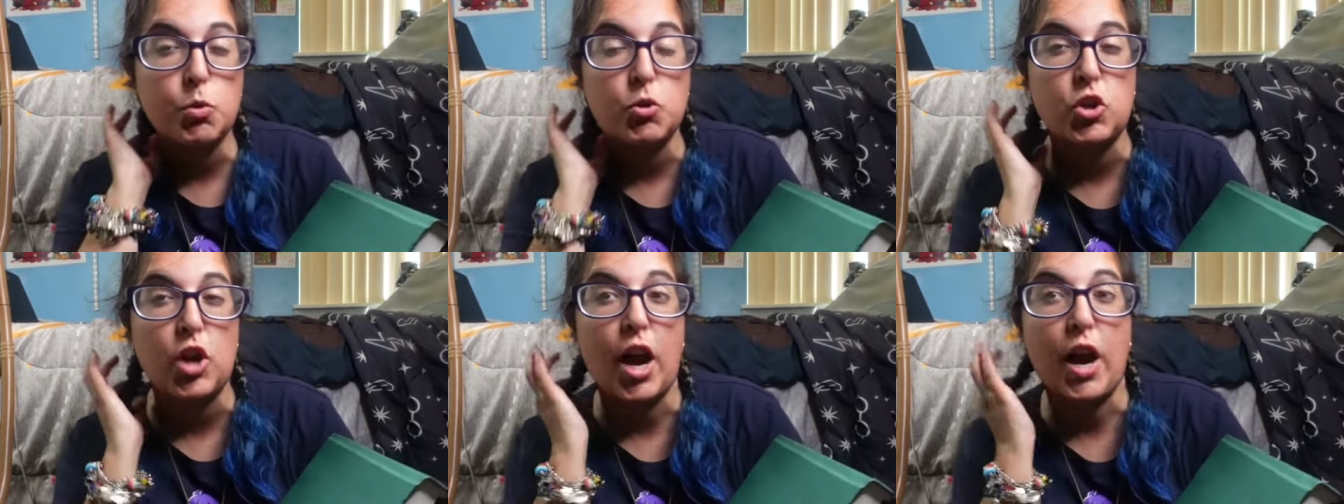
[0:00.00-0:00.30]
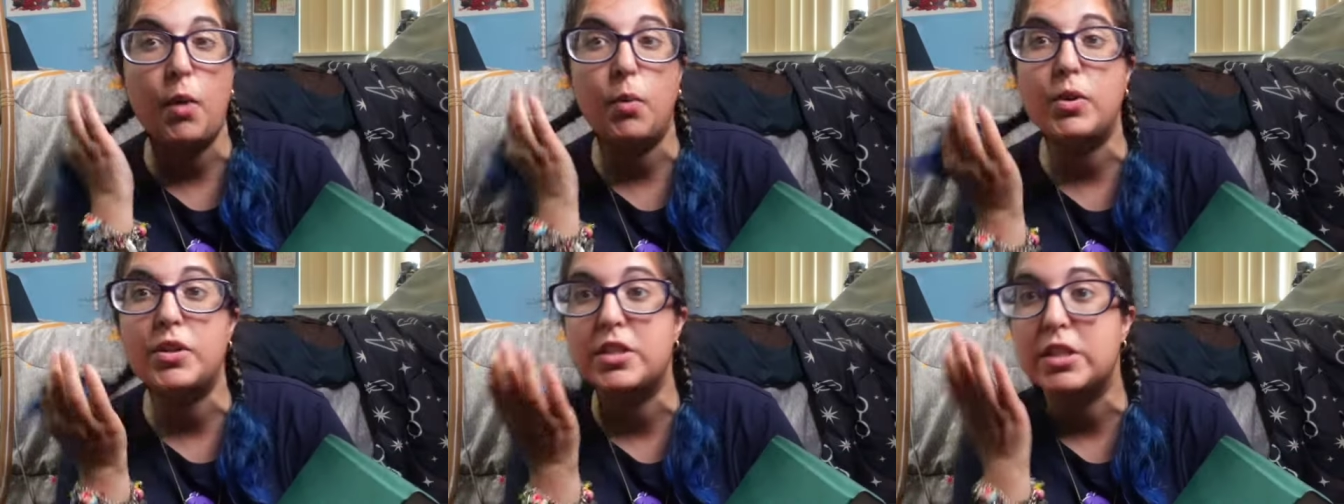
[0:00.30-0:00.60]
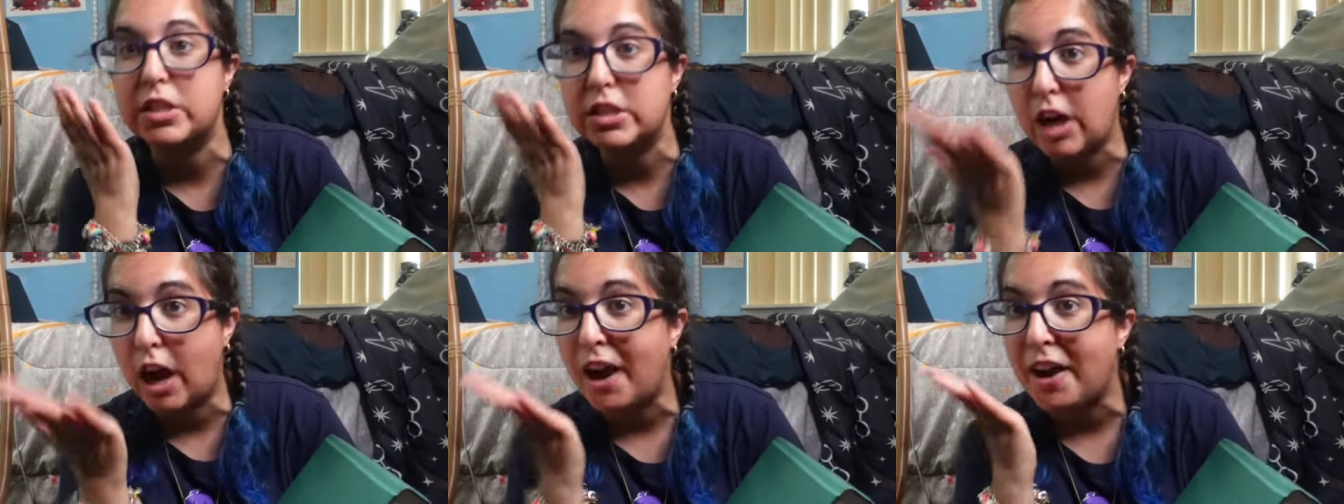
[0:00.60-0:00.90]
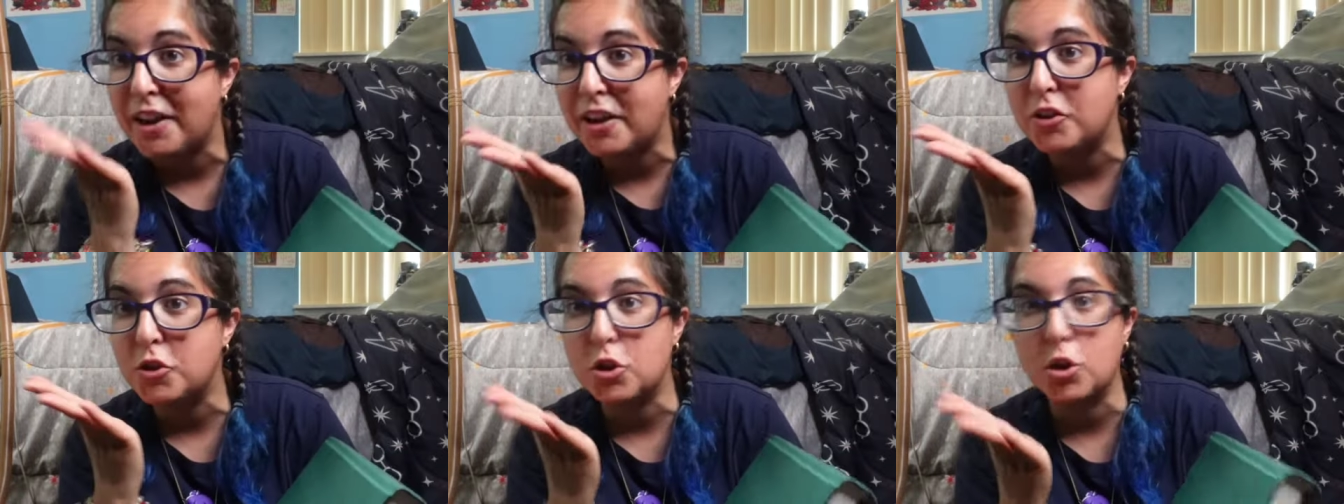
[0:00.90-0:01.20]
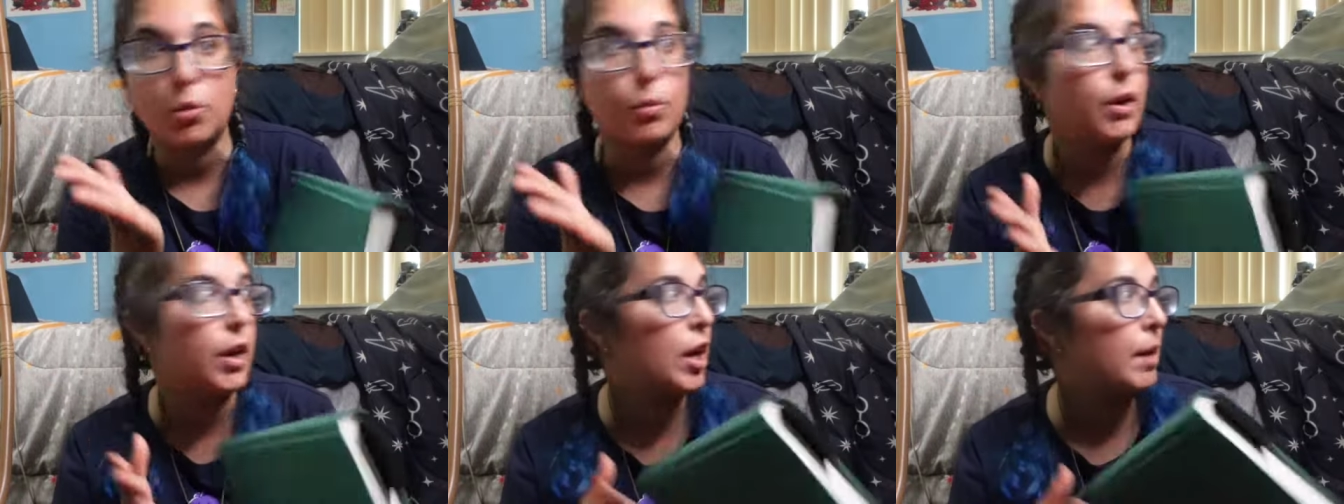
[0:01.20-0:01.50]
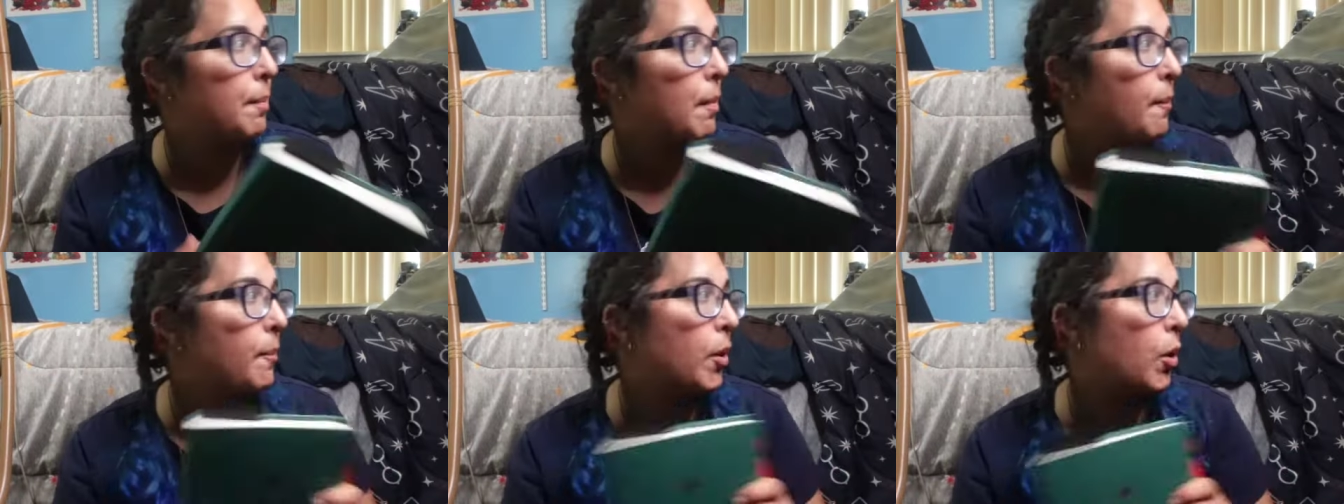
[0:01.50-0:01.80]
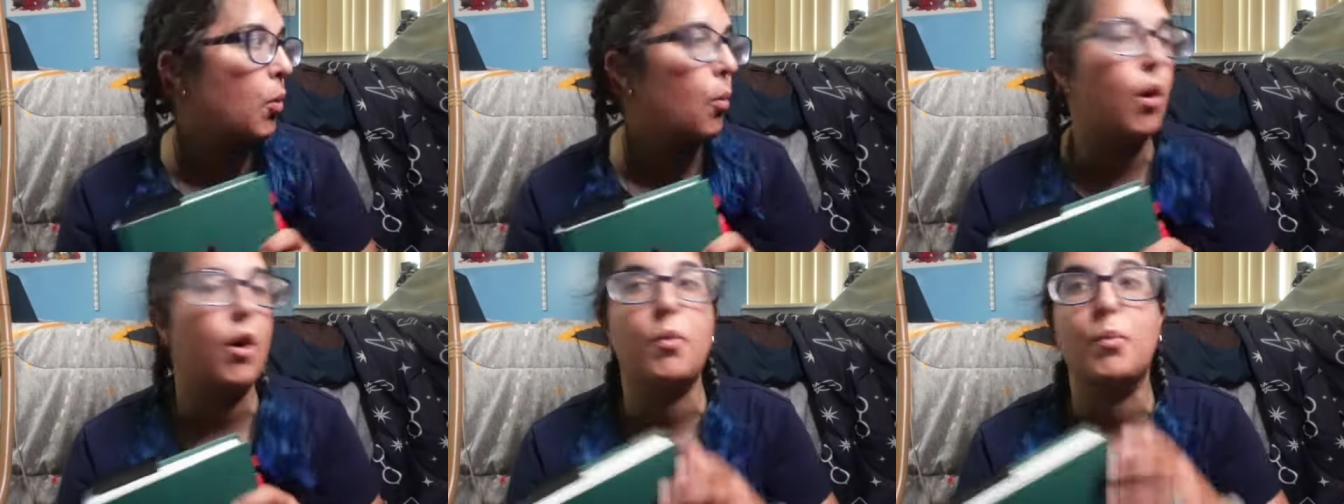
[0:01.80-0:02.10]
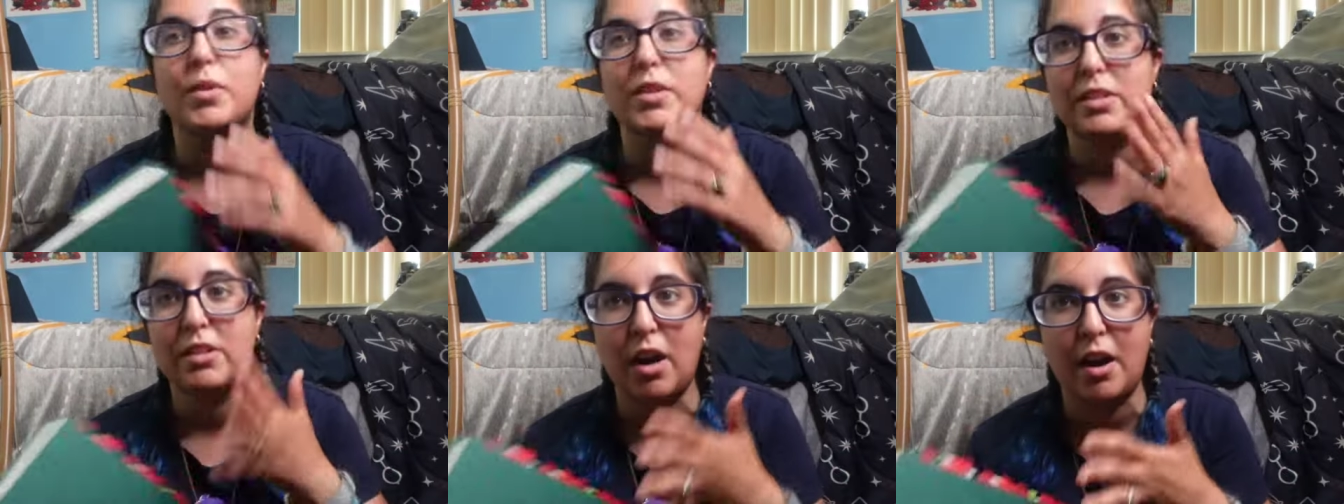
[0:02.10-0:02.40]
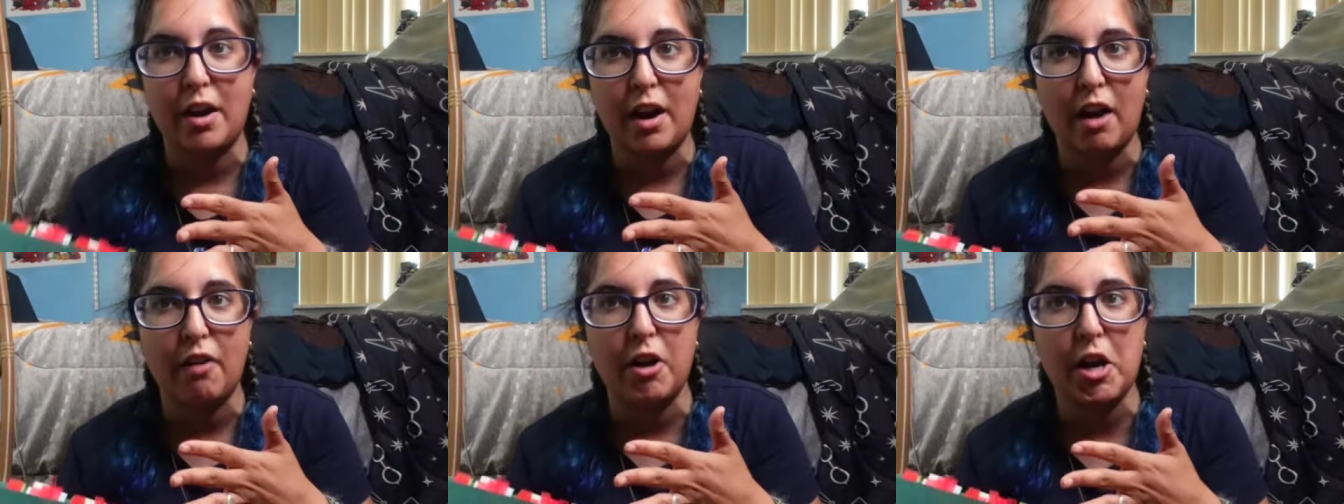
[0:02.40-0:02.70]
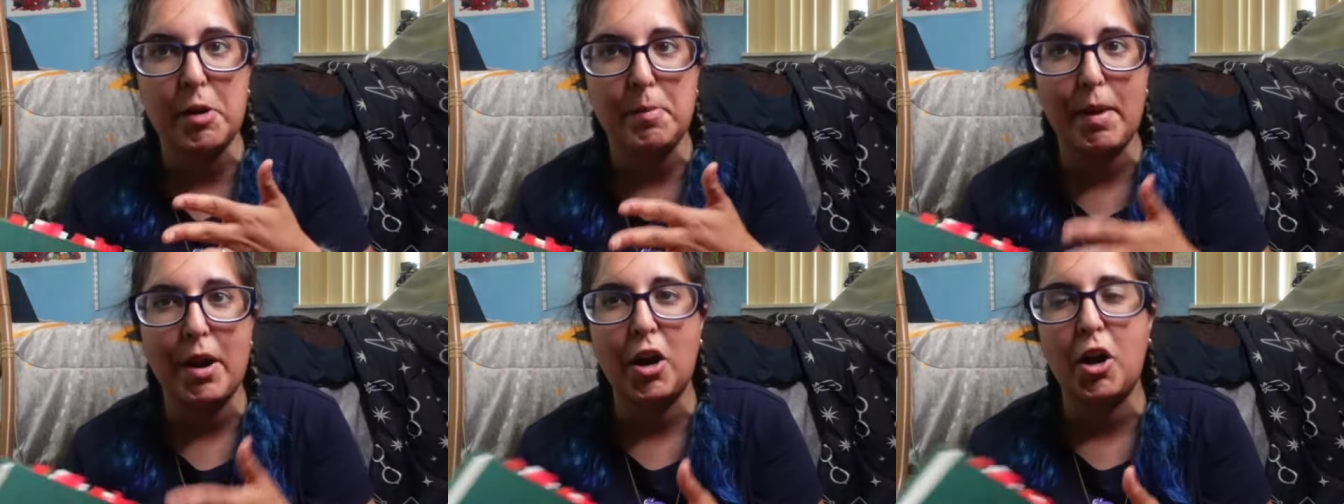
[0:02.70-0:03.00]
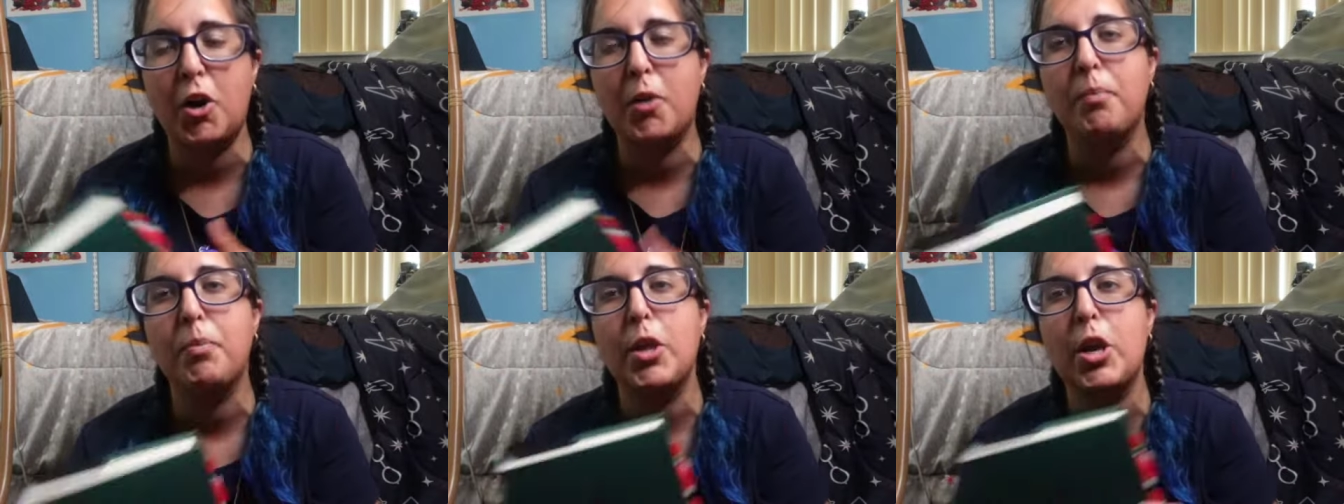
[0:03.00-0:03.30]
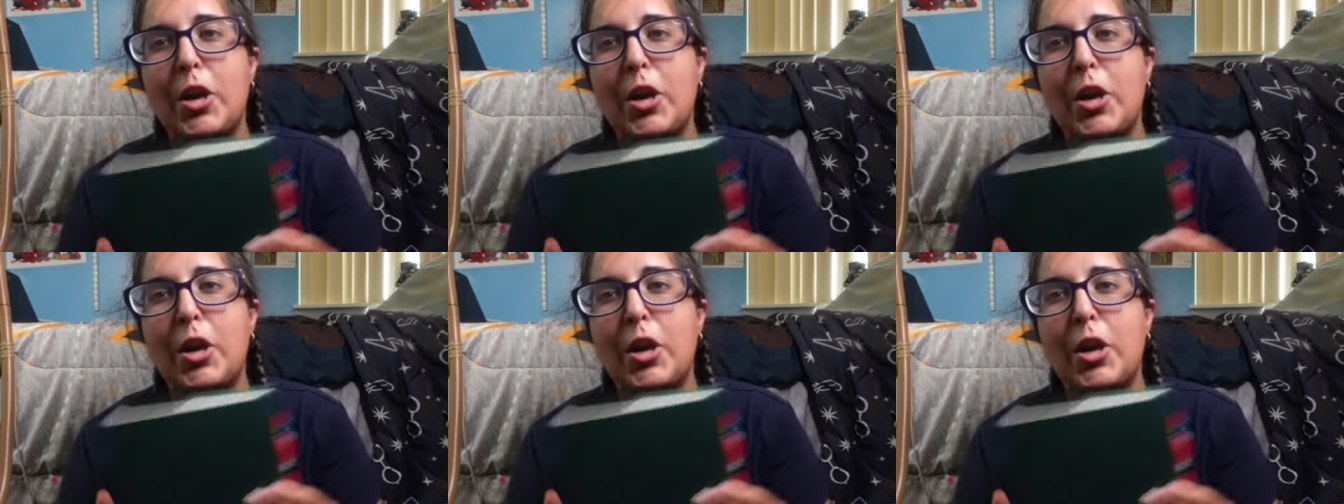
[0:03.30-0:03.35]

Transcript: which I was dying to read, but book one was not narrated by her,